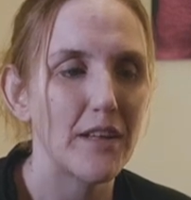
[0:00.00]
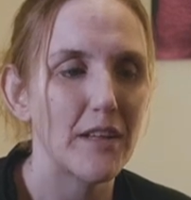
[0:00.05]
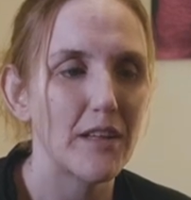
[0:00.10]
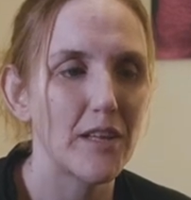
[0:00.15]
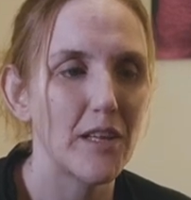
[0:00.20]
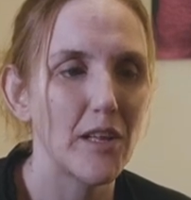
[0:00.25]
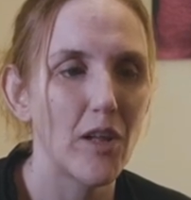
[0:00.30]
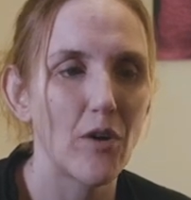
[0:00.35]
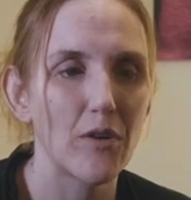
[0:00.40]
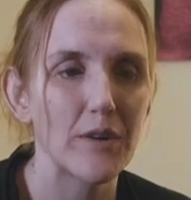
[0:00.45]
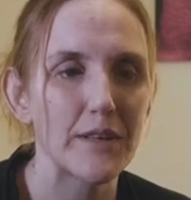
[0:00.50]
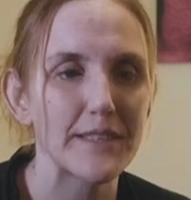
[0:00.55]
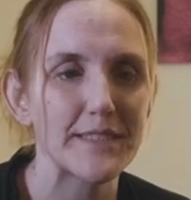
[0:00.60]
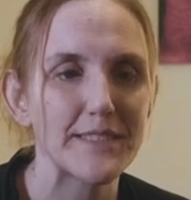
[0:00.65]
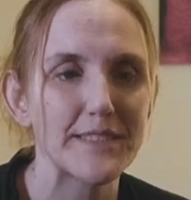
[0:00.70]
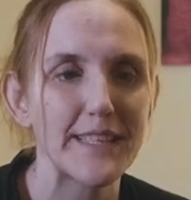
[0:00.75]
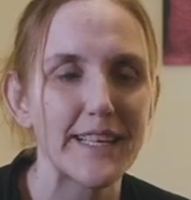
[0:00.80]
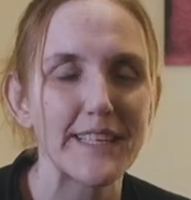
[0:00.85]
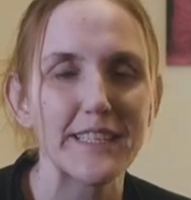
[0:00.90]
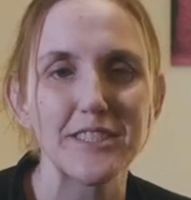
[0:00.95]
long
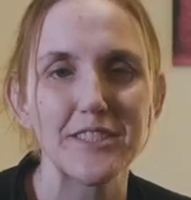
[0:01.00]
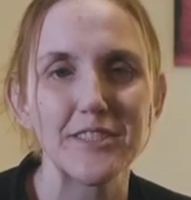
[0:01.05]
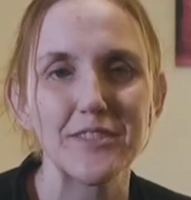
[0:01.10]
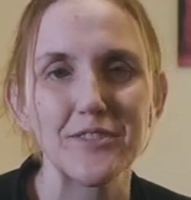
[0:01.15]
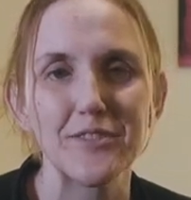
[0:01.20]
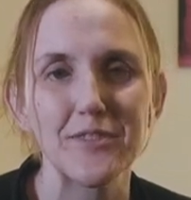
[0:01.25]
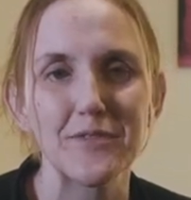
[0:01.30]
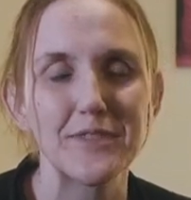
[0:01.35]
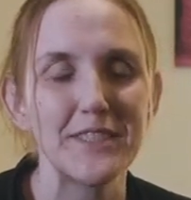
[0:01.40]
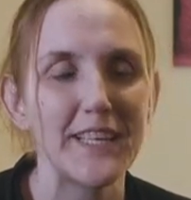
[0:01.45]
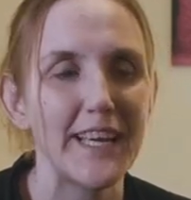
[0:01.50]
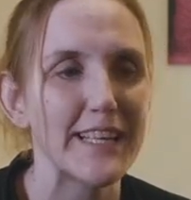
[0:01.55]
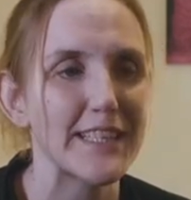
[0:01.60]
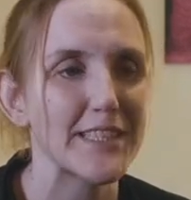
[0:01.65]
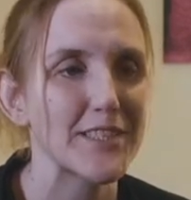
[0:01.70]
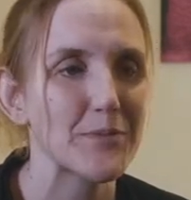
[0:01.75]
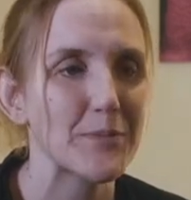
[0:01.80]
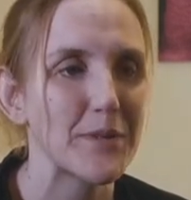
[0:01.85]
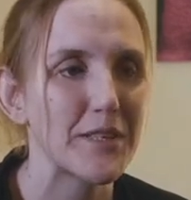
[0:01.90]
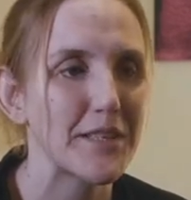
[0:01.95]
sections of
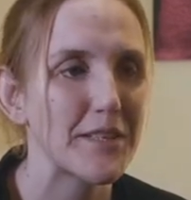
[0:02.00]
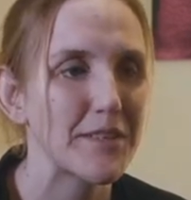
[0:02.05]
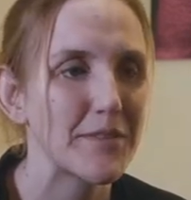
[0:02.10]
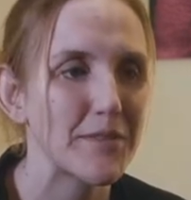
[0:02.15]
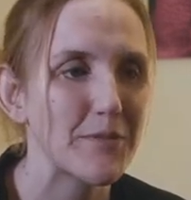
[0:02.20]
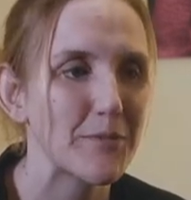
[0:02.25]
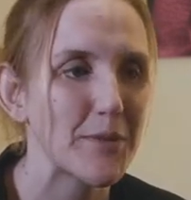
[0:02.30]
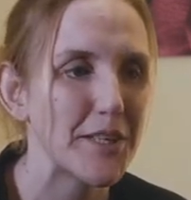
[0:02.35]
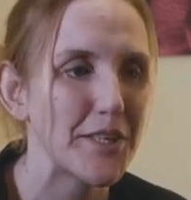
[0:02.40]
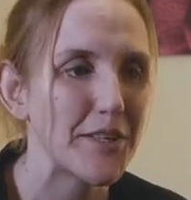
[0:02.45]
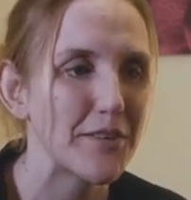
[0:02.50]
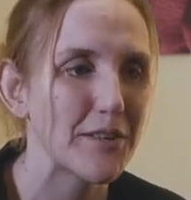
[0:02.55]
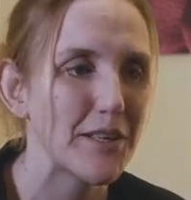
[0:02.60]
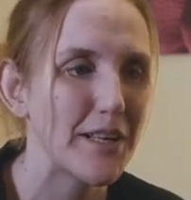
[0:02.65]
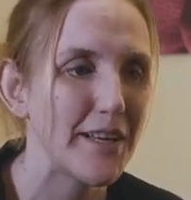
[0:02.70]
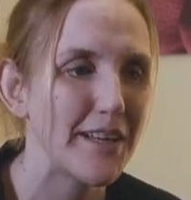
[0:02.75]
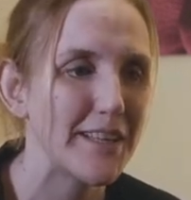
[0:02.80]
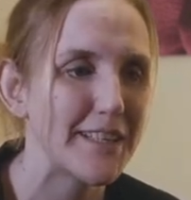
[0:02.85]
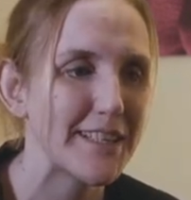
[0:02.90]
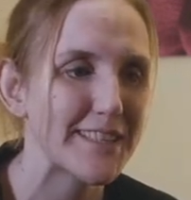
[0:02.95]
text when you're
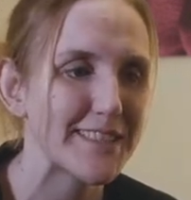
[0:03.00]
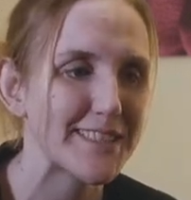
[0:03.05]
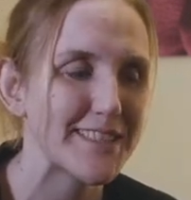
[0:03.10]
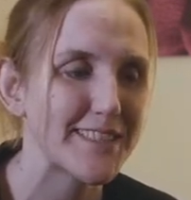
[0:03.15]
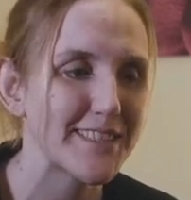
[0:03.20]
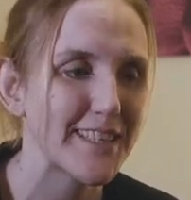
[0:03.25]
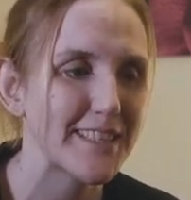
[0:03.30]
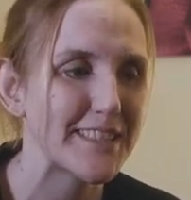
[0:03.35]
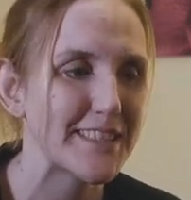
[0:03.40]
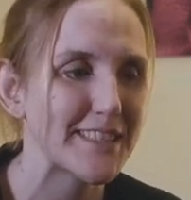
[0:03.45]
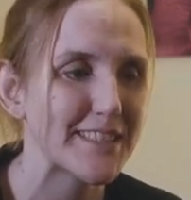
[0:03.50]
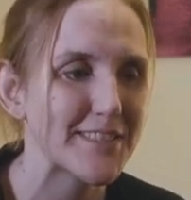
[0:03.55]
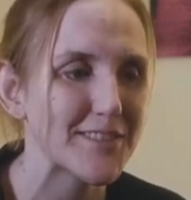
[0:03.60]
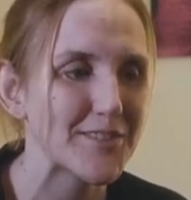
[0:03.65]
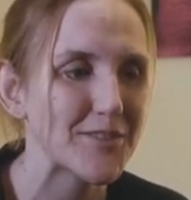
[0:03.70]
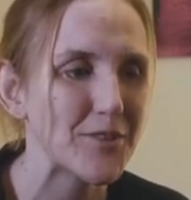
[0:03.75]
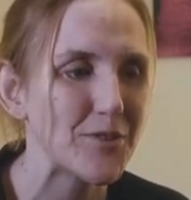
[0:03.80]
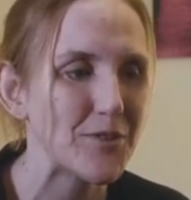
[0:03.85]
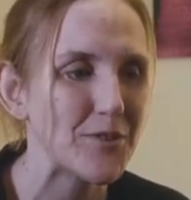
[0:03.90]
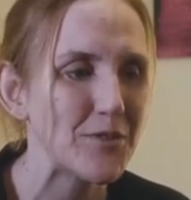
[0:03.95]
learning and studying at
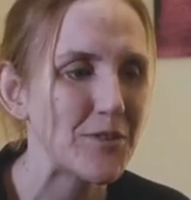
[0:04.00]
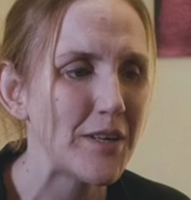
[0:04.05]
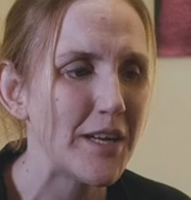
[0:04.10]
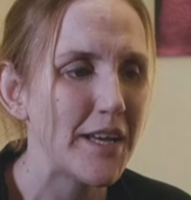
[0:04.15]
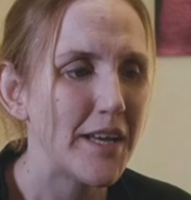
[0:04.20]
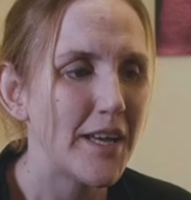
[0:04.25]
school.